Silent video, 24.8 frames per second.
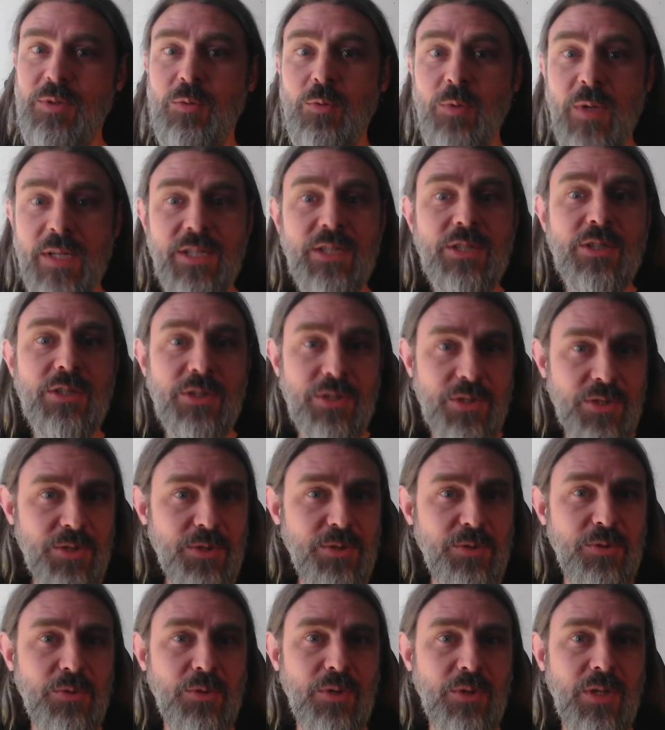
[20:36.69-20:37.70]
but when you
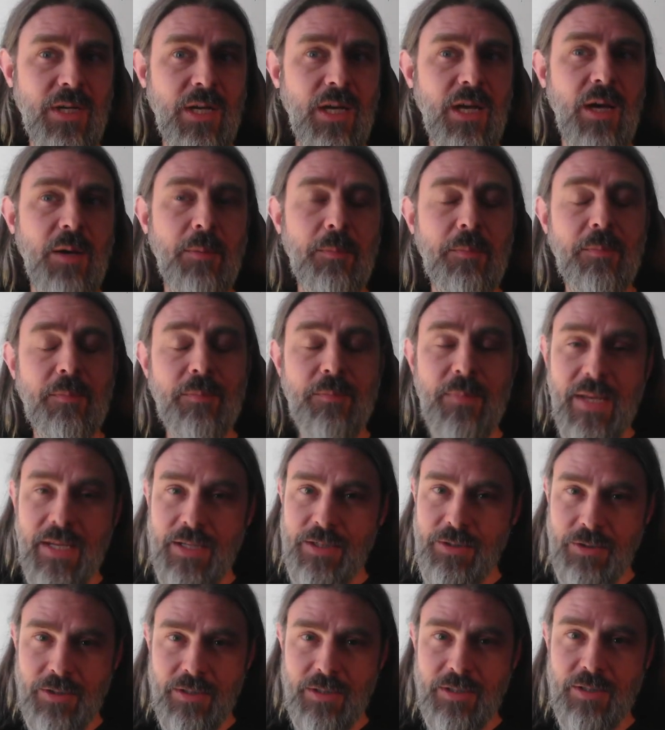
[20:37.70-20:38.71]
do,
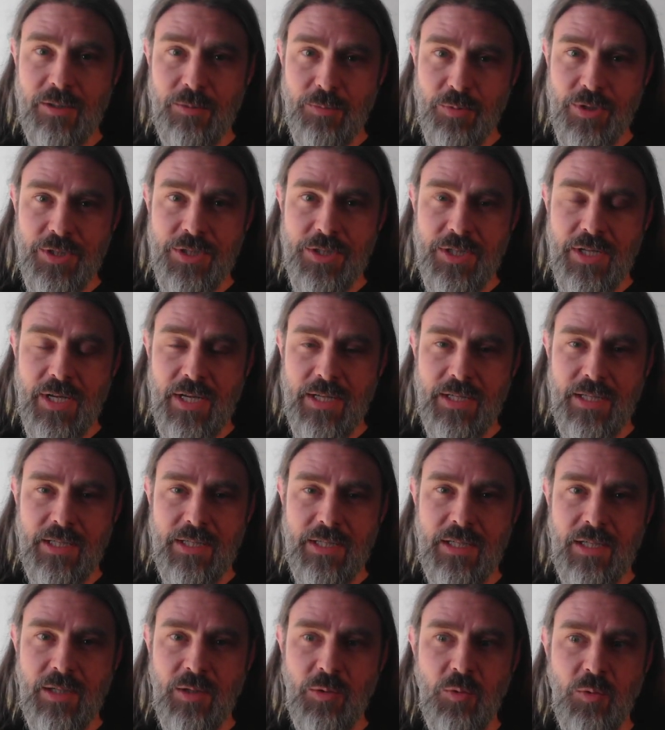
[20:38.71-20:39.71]
man, you're going to appreciate it.